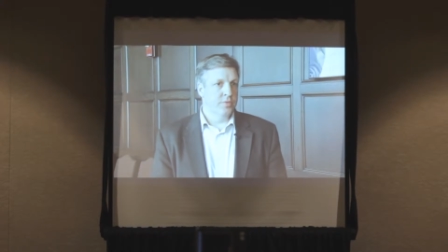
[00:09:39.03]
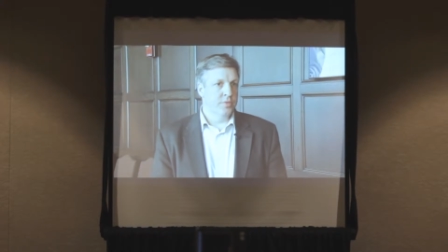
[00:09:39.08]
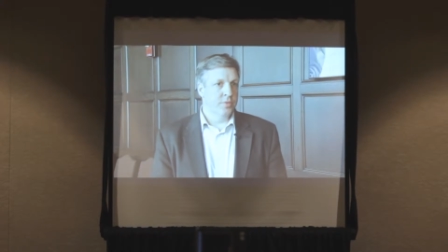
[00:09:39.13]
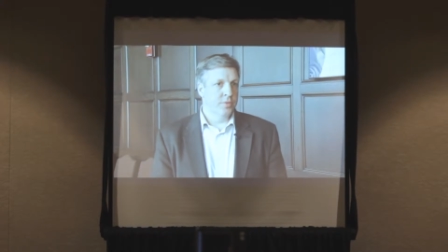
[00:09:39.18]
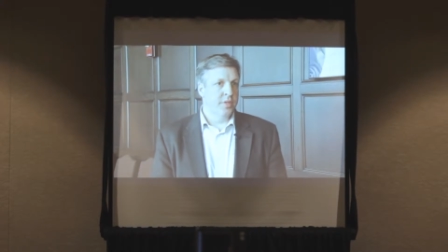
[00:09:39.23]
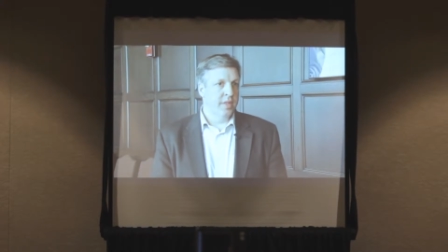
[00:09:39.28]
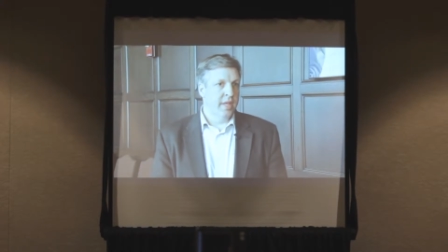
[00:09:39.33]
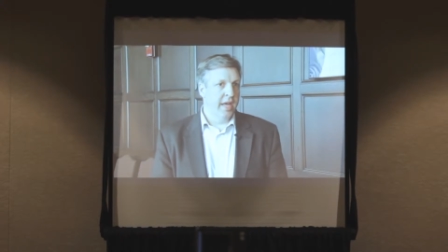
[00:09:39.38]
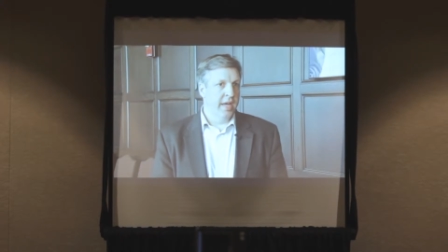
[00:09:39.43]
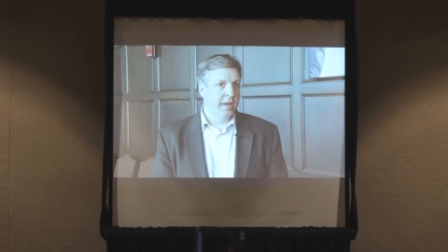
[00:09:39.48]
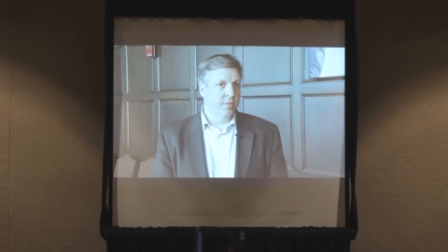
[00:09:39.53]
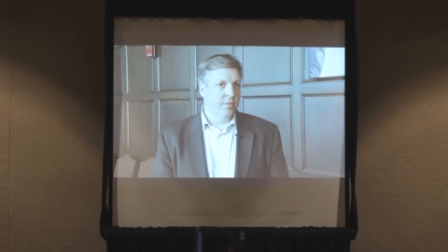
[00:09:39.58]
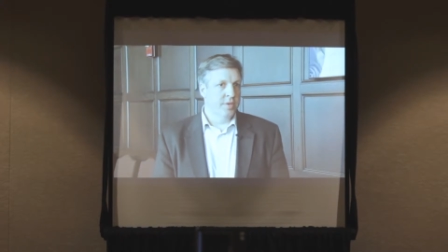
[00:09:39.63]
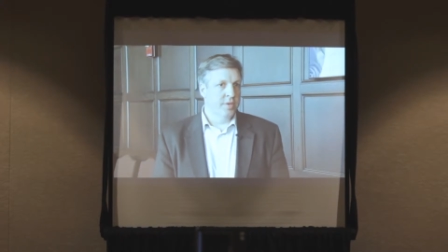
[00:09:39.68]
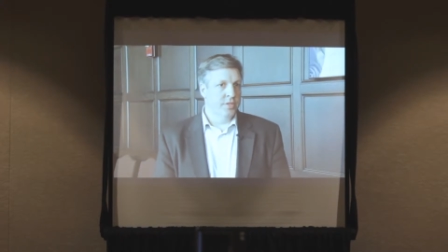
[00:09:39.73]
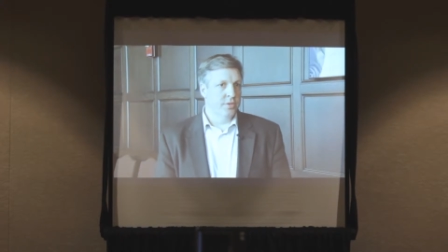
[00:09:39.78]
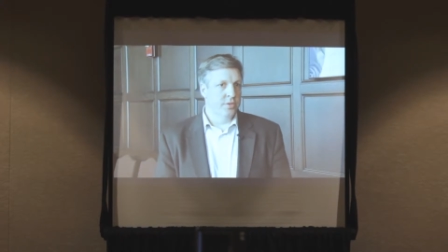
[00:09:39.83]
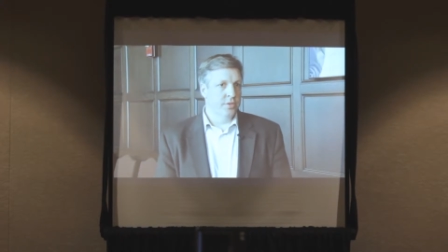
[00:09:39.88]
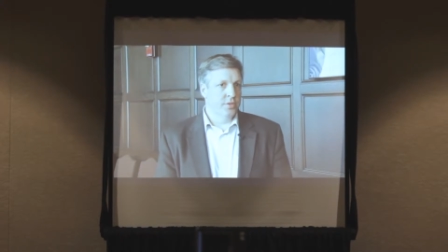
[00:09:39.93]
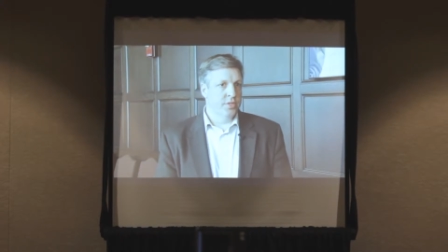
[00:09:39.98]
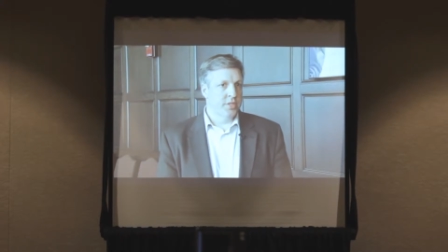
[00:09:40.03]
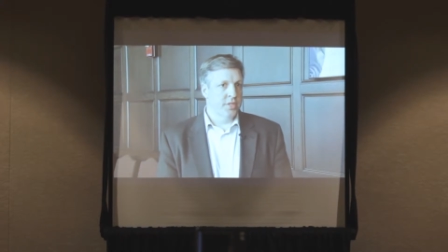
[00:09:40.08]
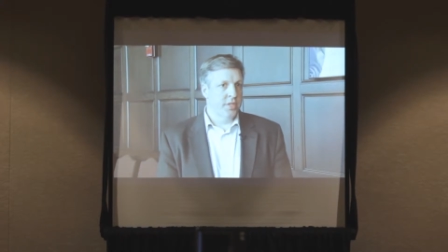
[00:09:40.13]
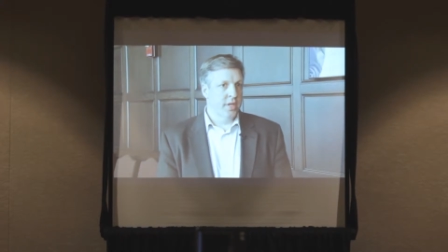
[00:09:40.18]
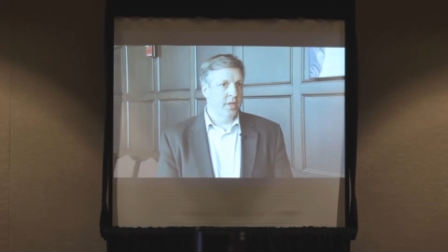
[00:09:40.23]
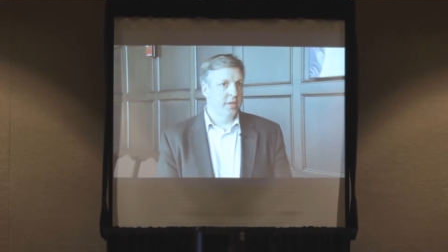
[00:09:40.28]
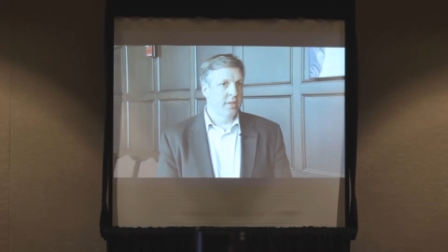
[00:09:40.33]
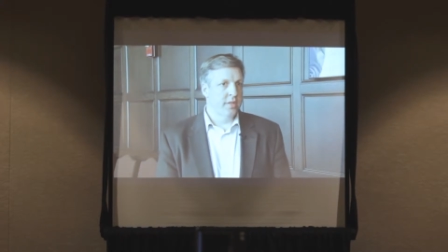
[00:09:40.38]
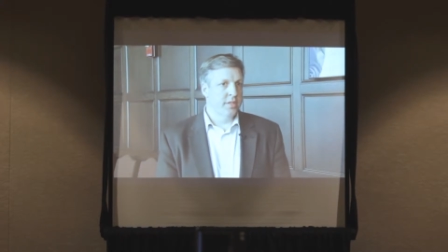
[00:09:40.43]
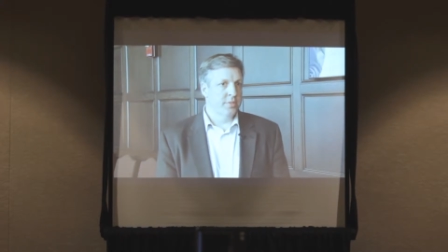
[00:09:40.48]
it's really that research
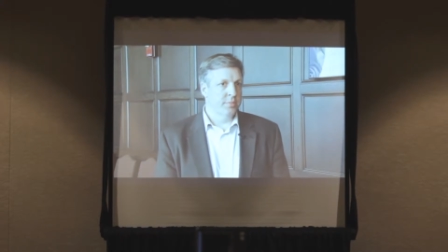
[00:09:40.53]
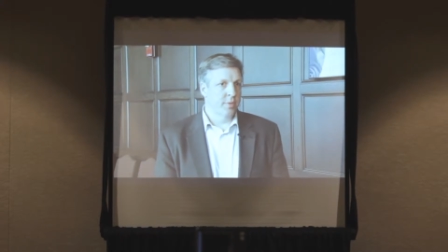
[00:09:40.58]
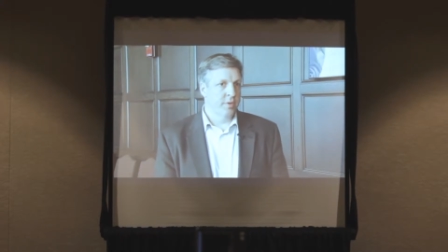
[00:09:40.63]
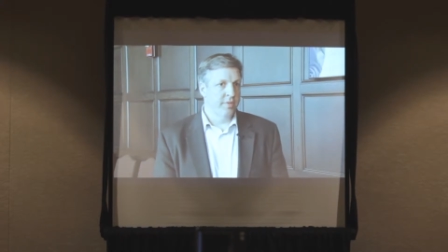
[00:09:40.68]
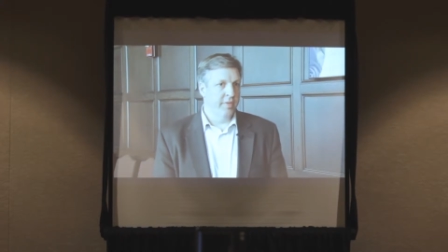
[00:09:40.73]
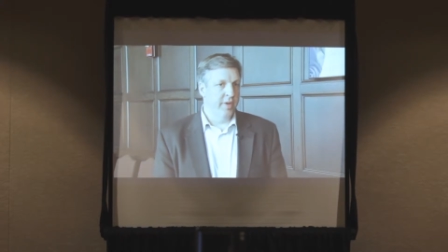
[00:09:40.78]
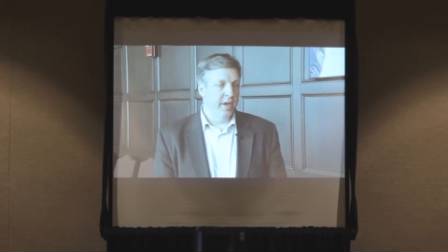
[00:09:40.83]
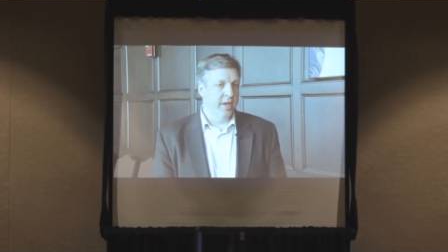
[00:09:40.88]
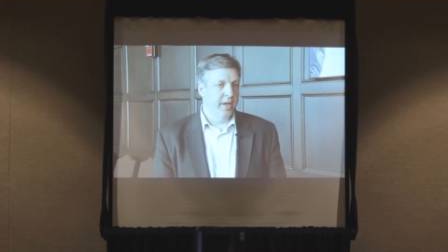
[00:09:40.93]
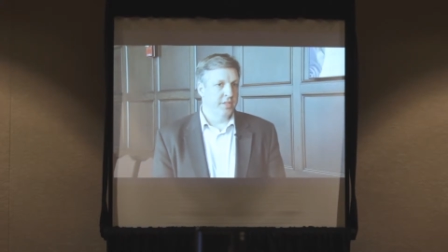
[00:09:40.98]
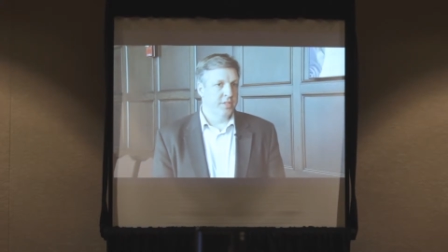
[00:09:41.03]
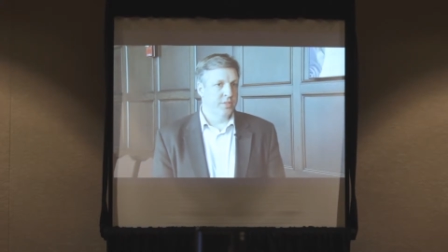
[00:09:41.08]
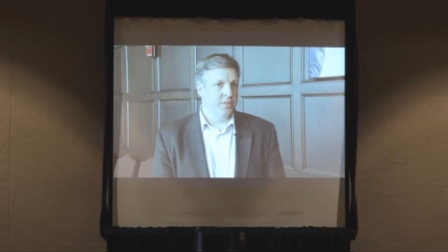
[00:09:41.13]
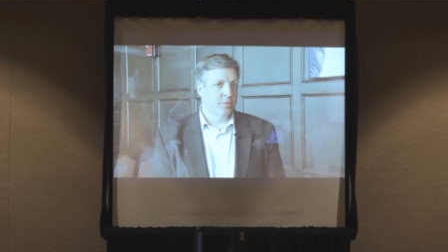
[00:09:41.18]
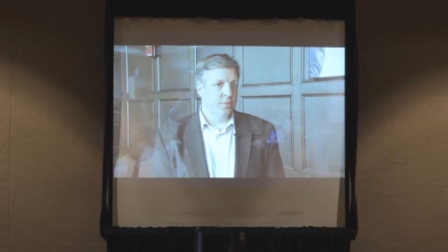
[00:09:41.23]
study that's provided us